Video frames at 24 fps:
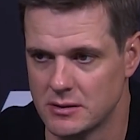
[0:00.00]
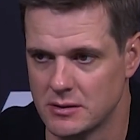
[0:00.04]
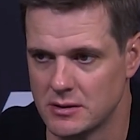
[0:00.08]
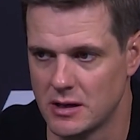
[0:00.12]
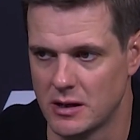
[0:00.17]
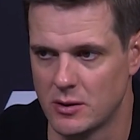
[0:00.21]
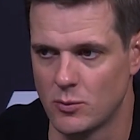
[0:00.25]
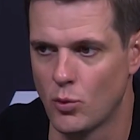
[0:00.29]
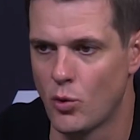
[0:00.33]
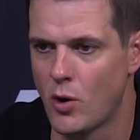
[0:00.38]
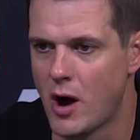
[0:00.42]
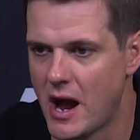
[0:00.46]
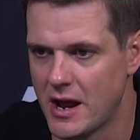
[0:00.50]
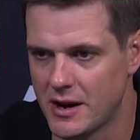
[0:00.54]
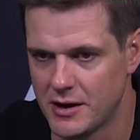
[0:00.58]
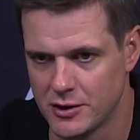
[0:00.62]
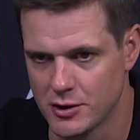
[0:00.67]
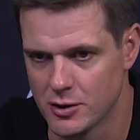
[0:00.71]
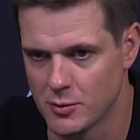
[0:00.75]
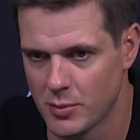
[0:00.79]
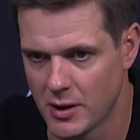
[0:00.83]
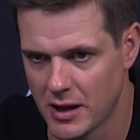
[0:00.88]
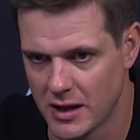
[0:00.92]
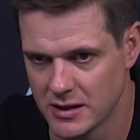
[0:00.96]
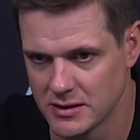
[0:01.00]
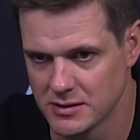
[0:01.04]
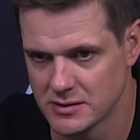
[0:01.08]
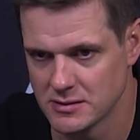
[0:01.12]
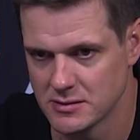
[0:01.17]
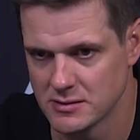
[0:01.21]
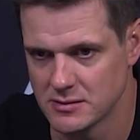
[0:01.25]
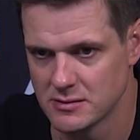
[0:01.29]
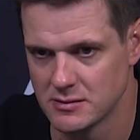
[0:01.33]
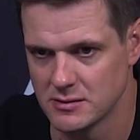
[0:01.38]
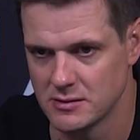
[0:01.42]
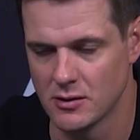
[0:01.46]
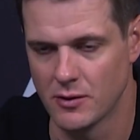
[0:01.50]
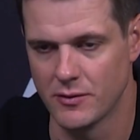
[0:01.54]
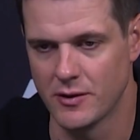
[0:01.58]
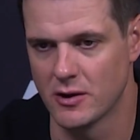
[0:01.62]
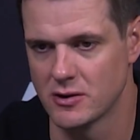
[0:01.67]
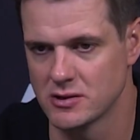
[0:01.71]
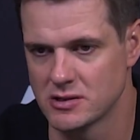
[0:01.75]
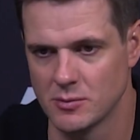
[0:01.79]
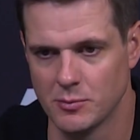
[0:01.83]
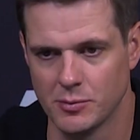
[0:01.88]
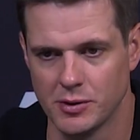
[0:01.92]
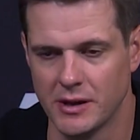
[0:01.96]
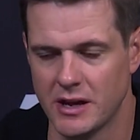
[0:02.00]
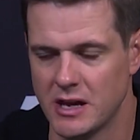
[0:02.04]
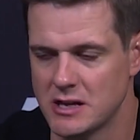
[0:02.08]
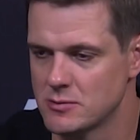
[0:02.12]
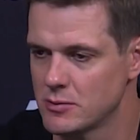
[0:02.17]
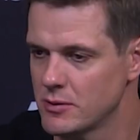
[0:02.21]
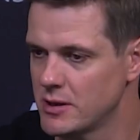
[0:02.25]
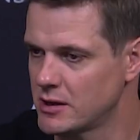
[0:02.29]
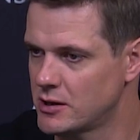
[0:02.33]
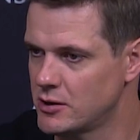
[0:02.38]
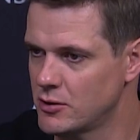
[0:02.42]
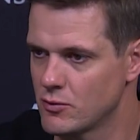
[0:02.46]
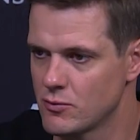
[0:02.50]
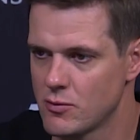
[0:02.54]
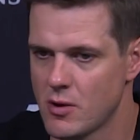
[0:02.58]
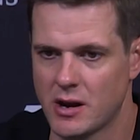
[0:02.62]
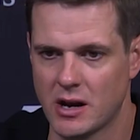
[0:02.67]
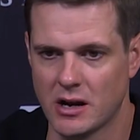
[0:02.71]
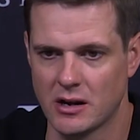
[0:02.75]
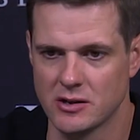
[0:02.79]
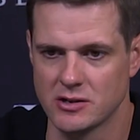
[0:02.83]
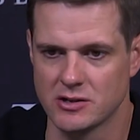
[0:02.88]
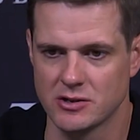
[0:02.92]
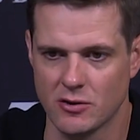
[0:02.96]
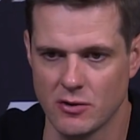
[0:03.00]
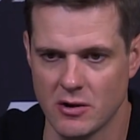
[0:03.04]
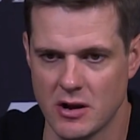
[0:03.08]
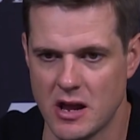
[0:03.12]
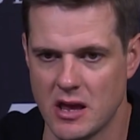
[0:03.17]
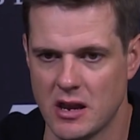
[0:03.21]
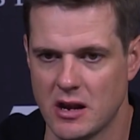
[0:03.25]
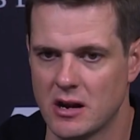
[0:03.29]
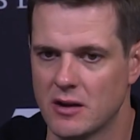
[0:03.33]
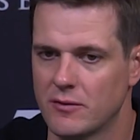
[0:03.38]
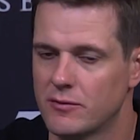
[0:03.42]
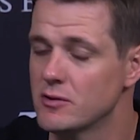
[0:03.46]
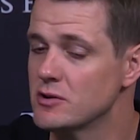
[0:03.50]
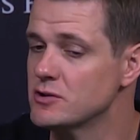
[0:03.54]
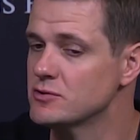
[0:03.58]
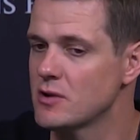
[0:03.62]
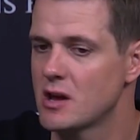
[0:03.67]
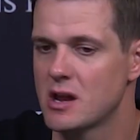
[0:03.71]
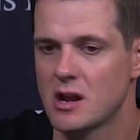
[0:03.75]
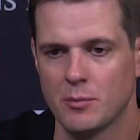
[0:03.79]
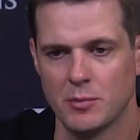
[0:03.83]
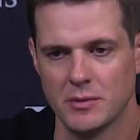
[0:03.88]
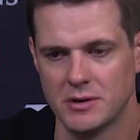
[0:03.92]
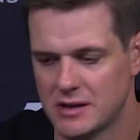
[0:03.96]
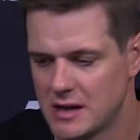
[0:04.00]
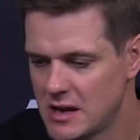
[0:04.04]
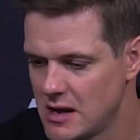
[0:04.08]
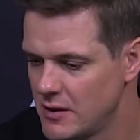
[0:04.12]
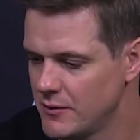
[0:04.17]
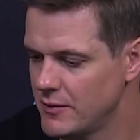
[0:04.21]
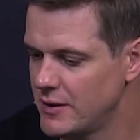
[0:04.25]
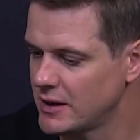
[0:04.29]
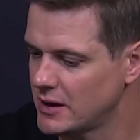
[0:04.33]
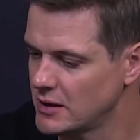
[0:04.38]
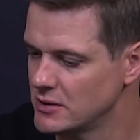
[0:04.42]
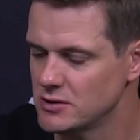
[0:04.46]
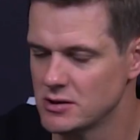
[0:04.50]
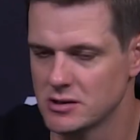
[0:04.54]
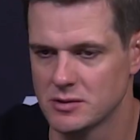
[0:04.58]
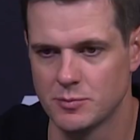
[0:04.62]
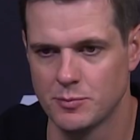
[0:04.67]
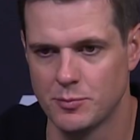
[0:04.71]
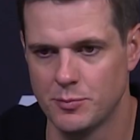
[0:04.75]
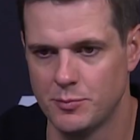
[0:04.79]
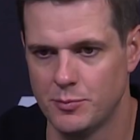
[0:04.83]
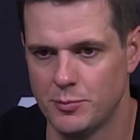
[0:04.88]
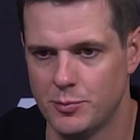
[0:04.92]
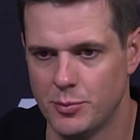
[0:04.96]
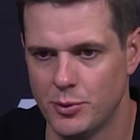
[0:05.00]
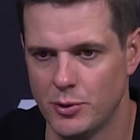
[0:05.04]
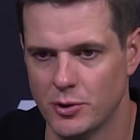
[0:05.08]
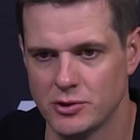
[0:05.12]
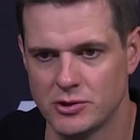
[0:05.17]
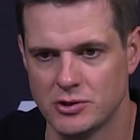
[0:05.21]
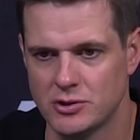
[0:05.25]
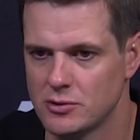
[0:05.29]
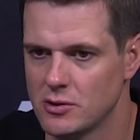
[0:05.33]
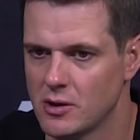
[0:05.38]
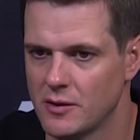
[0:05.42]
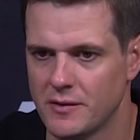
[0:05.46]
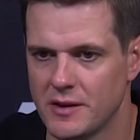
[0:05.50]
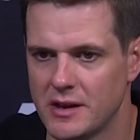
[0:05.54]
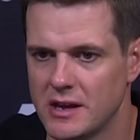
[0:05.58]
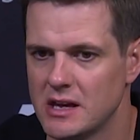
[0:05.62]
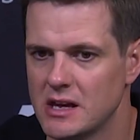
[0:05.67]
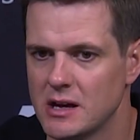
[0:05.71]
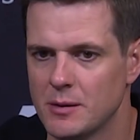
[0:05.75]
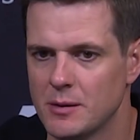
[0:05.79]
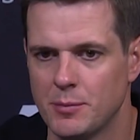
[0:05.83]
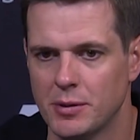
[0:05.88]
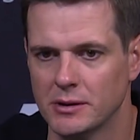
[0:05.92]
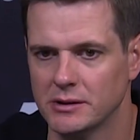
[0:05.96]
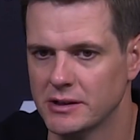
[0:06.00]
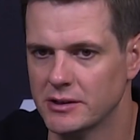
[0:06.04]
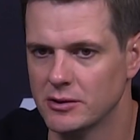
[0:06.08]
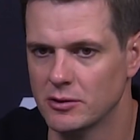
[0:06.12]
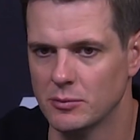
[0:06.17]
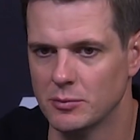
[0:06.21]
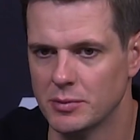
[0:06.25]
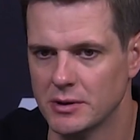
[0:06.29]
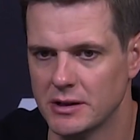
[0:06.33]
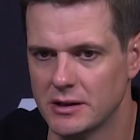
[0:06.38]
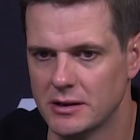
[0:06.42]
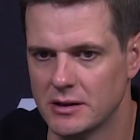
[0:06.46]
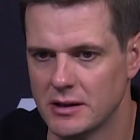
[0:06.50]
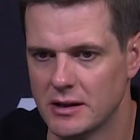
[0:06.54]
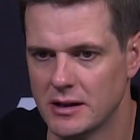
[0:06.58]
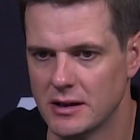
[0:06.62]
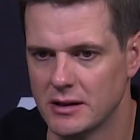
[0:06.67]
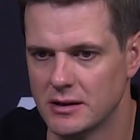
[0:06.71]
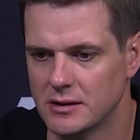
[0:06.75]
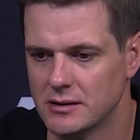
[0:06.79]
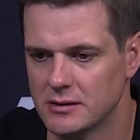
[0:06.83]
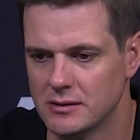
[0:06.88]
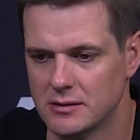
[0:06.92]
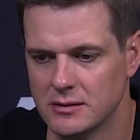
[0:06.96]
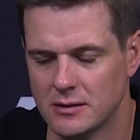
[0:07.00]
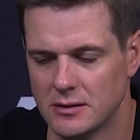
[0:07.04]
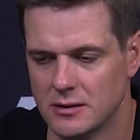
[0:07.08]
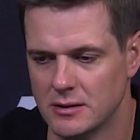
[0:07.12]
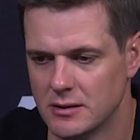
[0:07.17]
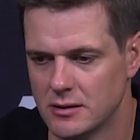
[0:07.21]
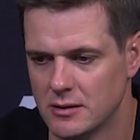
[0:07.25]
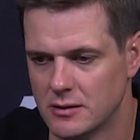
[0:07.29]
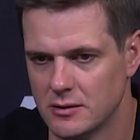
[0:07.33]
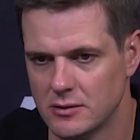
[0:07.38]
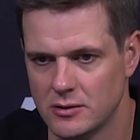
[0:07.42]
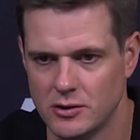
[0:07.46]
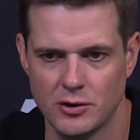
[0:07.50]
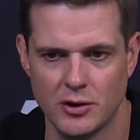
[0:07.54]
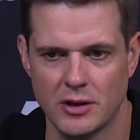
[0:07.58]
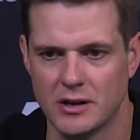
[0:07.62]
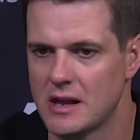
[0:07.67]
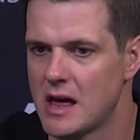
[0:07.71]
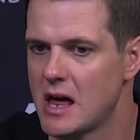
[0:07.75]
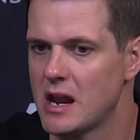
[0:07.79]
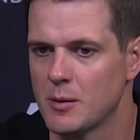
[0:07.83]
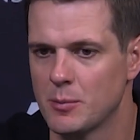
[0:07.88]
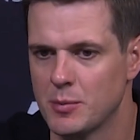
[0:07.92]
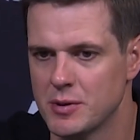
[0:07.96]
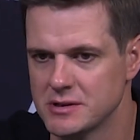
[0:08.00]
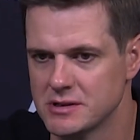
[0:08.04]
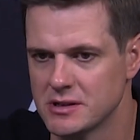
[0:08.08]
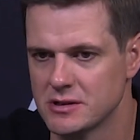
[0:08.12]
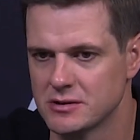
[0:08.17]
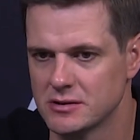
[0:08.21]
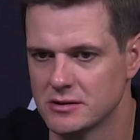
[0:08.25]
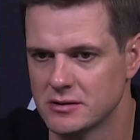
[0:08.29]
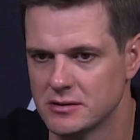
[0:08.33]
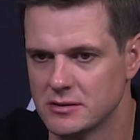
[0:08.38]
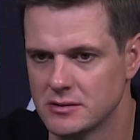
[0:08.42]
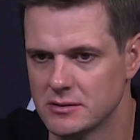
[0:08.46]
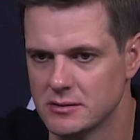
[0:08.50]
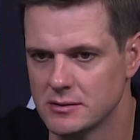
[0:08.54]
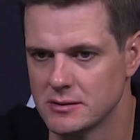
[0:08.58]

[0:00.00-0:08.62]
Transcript: and widen your base. You know, there are some plays where like you're running to screen, and if you're straight up and down, they can just push you on the hip a little bit and you get out of position.